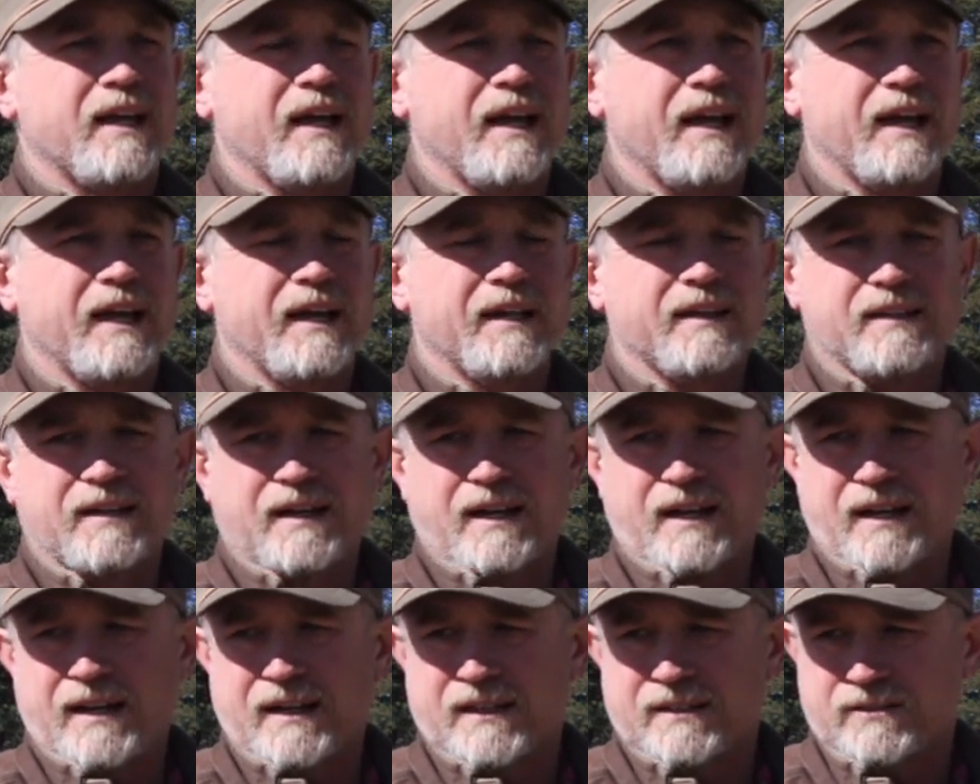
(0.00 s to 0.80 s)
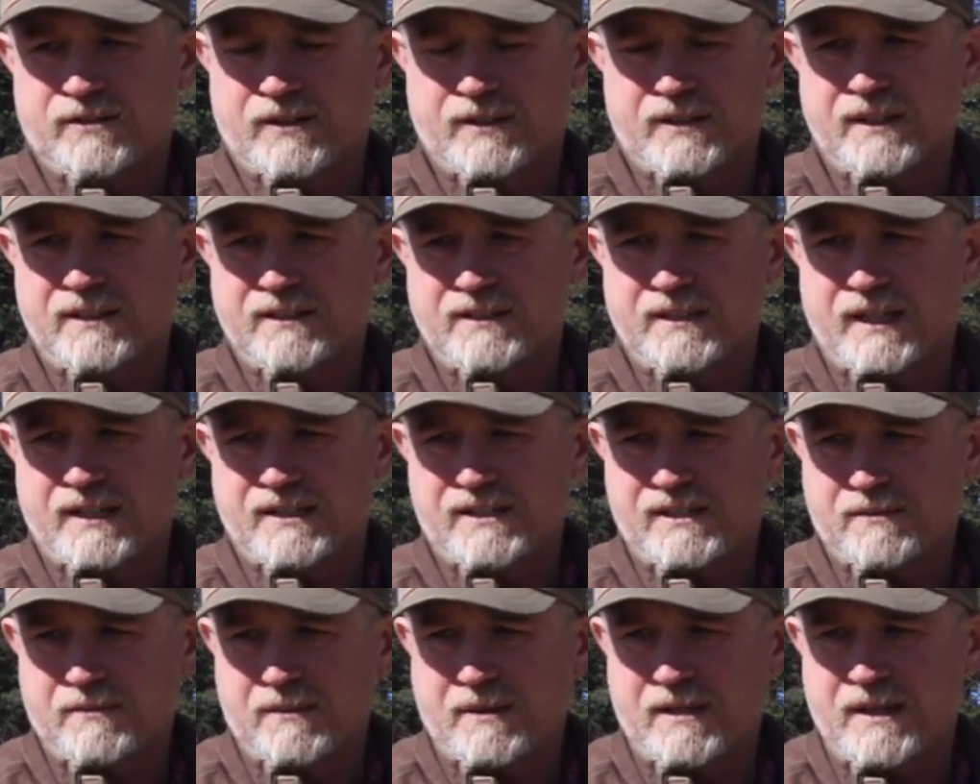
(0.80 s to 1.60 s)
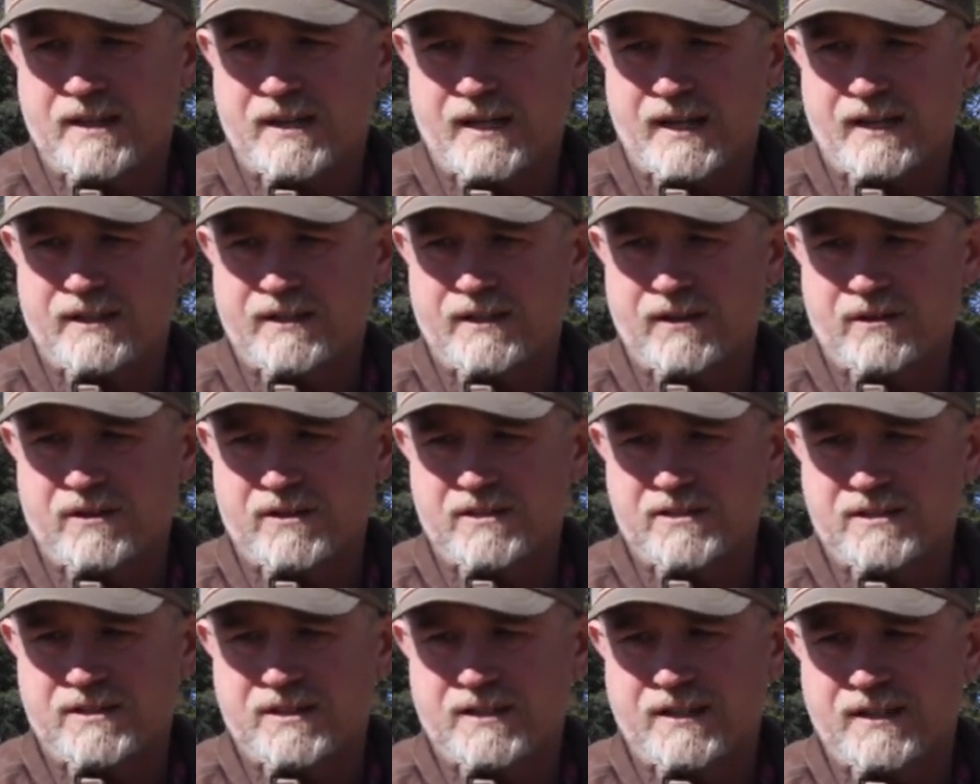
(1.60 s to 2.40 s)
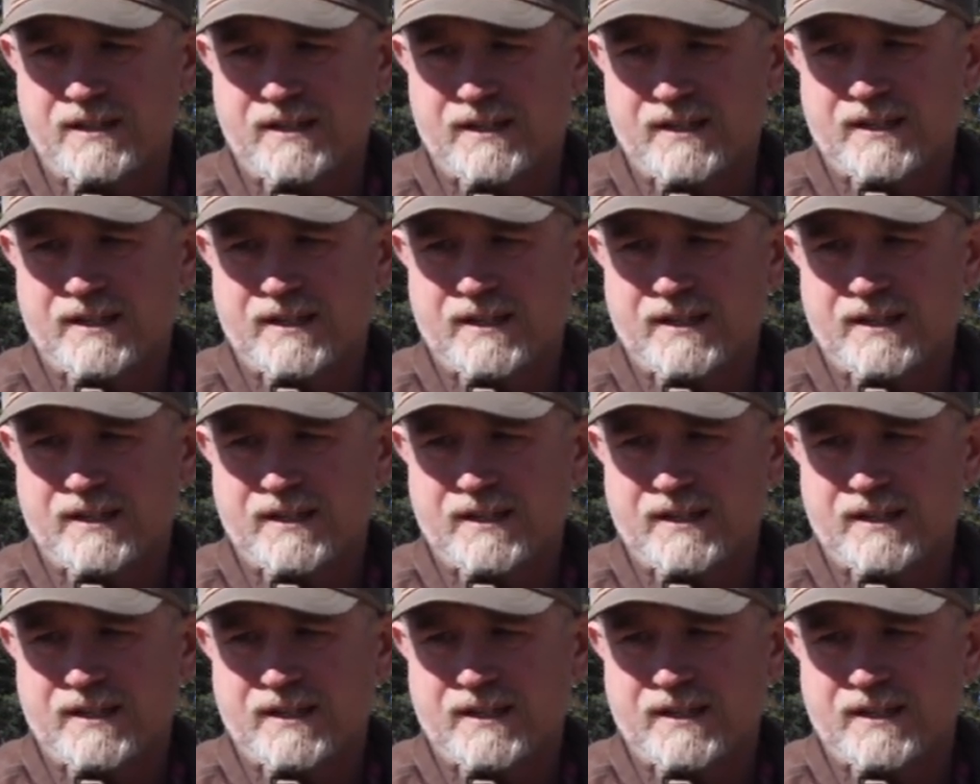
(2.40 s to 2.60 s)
And so I didn't touch him. I noticed